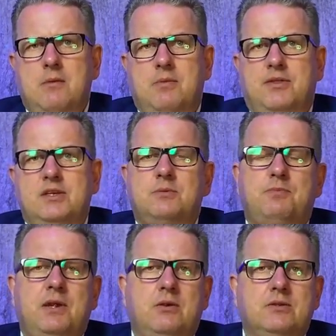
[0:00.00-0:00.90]
But this
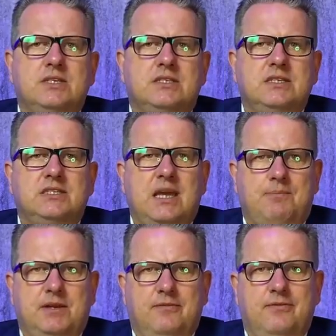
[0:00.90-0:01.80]
appearance is
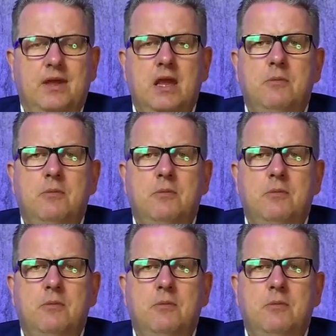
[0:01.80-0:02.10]
deceptive,